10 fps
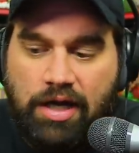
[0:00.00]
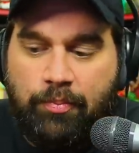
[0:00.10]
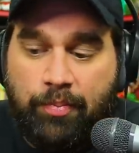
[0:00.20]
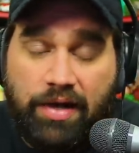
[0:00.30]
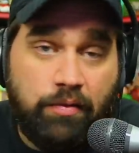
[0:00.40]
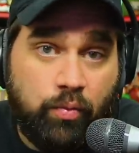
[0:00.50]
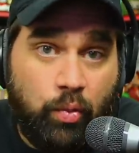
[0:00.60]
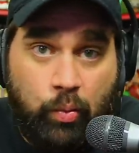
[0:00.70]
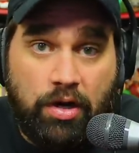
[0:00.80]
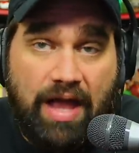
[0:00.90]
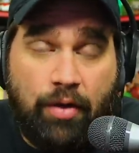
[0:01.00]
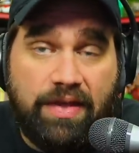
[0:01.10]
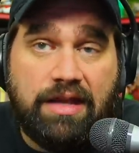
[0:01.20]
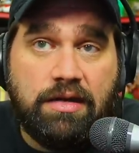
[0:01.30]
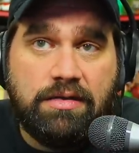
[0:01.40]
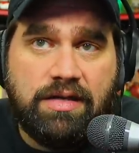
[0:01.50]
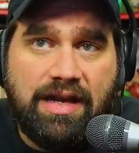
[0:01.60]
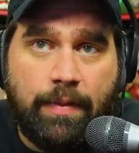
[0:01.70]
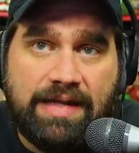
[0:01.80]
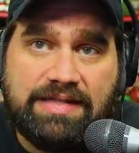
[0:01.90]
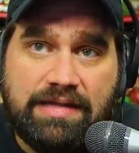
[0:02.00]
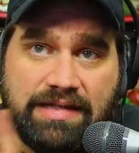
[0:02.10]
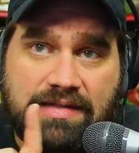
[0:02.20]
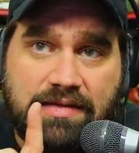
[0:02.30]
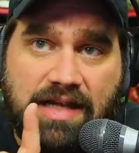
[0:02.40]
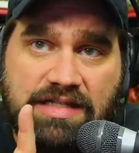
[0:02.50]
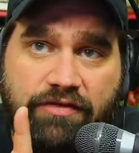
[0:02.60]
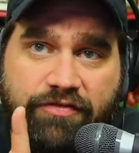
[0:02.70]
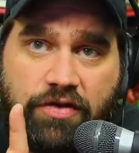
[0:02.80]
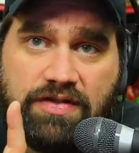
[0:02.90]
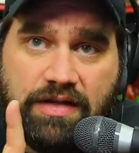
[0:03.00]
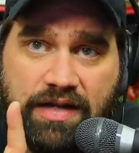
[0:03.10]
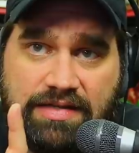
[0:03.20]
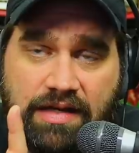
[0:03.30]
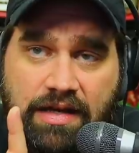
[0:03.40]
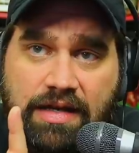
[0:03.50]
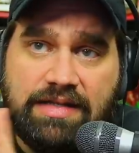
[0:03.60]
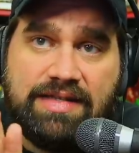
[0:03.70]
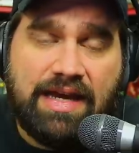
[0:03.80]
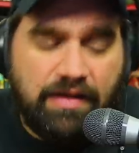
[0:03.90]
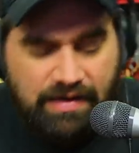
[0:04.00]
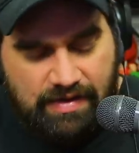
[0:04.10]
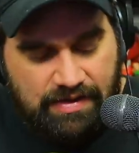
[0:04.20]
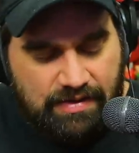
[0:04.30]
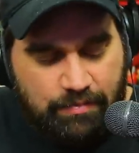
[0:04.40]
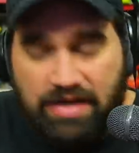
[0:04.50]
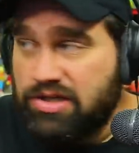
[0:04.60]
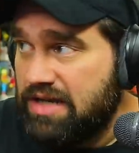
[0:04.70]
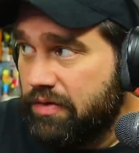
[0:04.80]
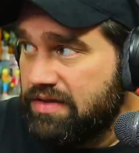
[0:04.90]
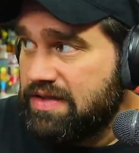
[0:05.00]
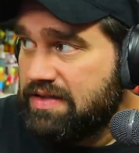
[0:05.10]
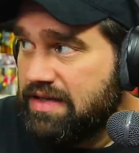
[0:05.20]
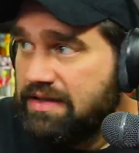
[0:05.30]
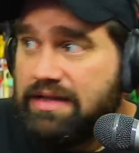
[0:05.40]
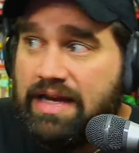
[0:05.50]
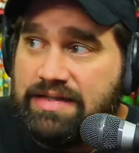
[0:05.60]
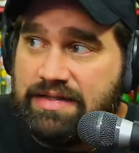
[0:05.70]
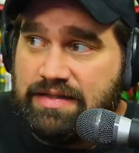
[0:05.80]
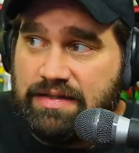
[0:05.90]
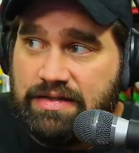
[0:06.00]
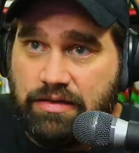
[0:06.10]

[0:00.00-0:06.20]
Um, but what? How are they going to handle? That's that's that's the first thing I said. Secondly, they they mentioned how this is a licensing